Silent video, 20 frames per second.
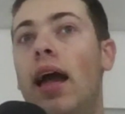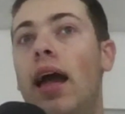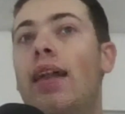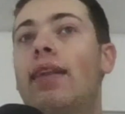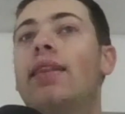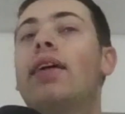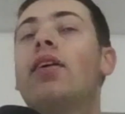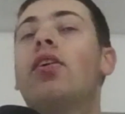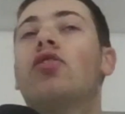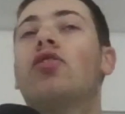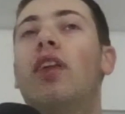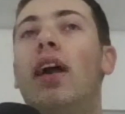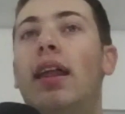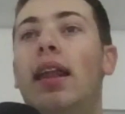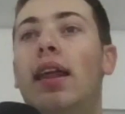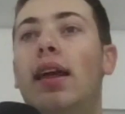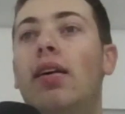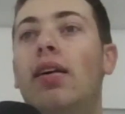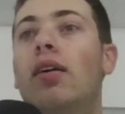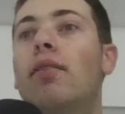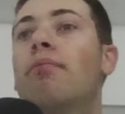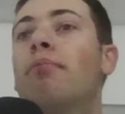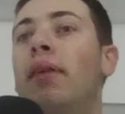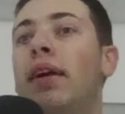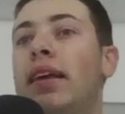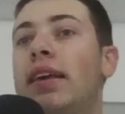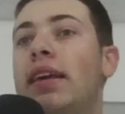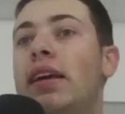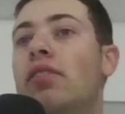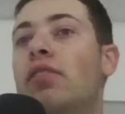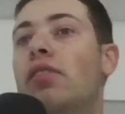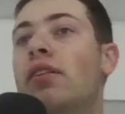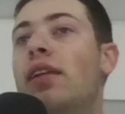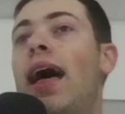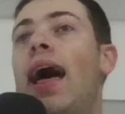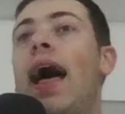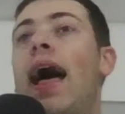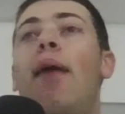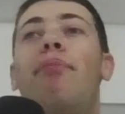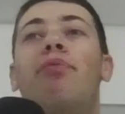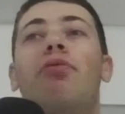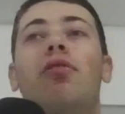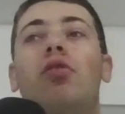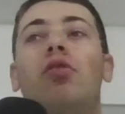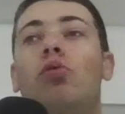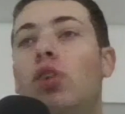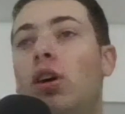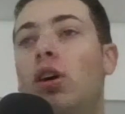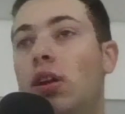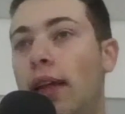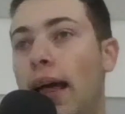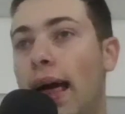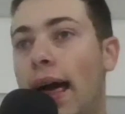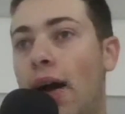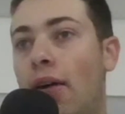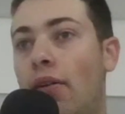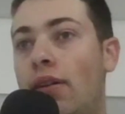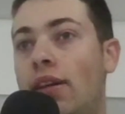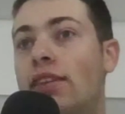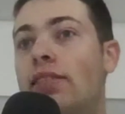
and entertaining, but he is an absolute clown.